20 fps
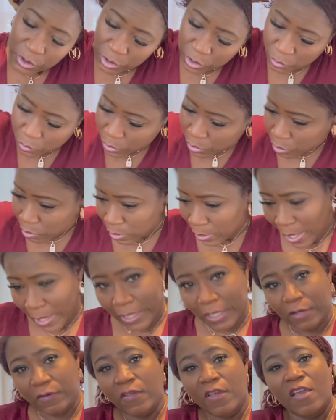you what all I
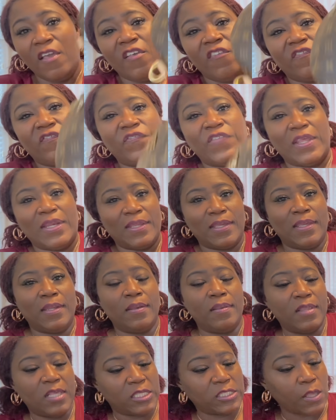can fit
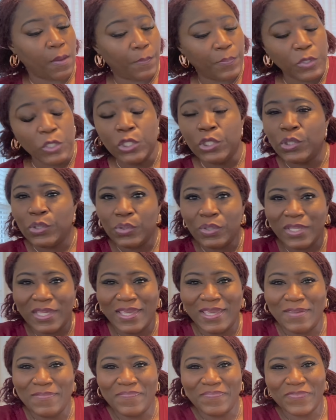in this
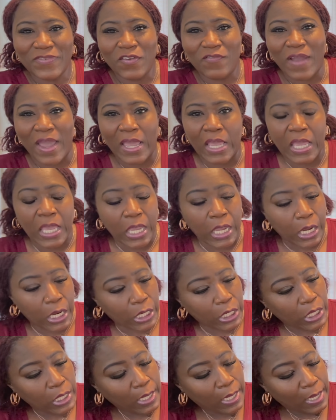beauty right
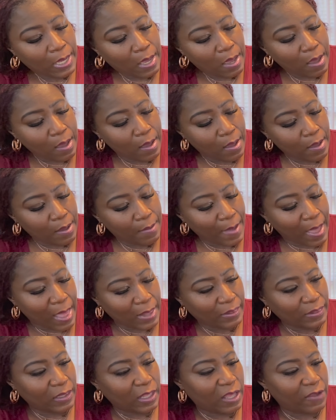here.
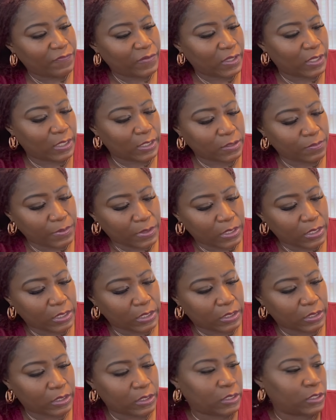I love it
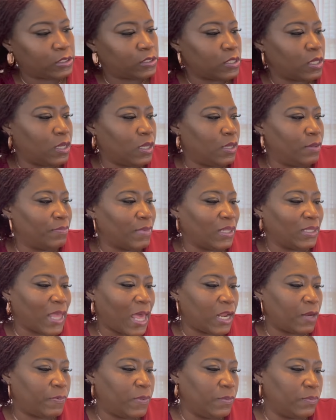because, a
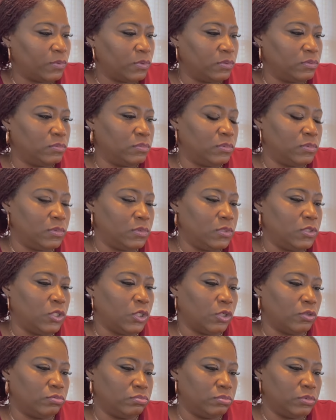lot of people, you
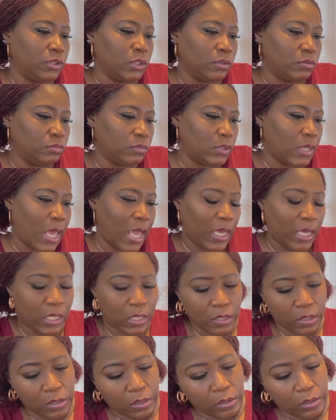know, don't like,